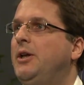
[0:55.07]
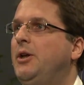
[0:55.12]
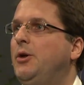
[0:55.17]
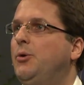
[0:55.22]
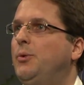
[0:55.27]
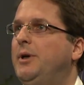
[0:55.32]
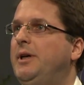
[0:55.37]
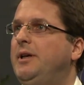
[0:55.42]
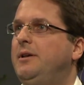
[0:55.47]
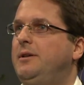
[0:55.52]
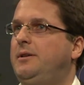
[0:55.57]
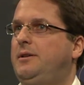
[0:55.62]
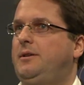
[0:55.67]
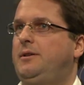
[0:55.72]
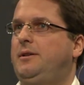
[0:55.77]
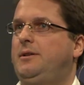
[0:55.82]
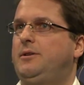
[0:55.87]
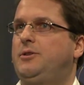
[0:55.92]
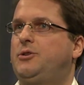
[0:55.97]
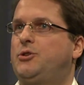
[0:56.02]
We
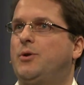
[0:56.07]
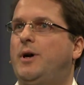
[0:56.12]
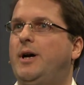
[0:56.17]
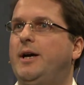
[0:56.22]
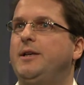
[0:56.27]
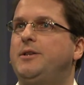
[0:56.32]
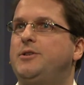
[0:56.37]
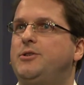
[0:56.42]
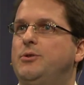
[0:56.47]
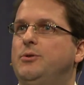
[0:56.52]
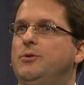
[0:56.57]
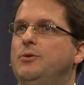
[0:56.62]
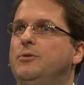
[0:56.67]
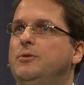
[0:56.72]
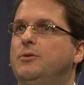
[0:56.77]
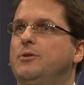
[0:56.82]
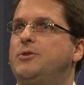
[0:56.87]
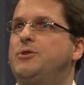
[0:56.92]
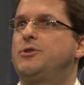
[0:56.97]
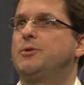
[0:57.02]
try
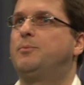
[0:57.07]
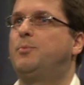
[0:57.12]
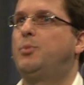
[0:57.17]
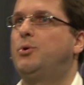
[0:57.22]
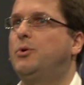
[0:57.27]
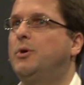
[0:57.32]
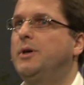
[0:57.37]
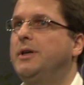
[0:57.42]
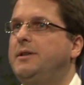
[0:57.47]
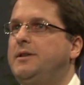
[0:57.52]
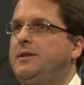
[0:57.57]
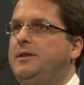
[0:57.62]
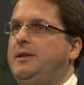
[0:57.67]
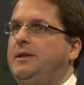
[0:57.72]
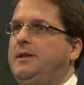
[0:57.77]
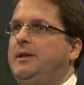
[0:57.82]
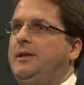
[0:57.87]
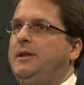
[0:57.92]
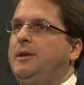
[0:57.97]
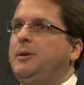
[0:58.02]
to support
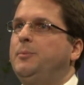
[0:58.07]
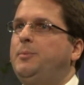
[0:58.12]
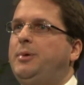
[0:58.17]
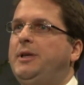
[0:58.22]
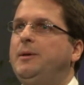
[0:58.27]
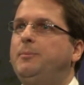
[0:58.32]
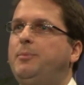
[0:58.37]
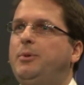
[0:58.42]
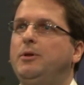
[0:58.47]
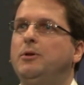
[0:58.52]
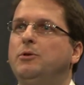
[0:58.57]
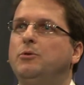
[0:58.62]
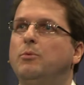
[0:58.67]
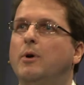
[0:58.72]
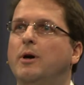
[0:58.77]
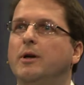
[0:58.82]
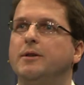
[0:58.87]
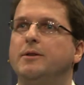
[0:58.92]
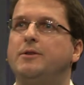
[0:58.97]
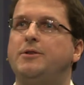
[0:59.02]
people who
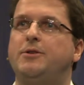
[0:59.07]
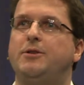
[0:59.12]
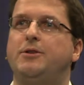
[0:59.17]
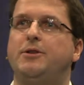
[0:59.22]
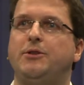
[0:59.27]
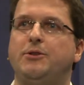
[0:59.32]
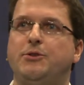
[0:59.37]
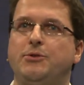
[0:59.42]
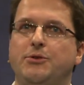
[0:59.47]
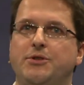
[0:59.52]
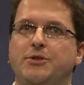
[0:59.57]
want to